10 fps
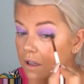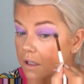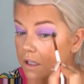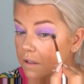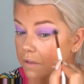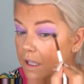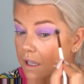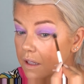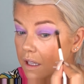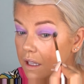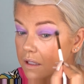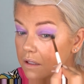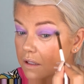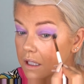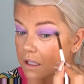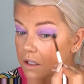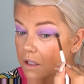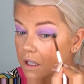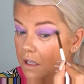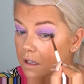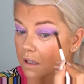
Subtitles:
And don't forget the outside edge there.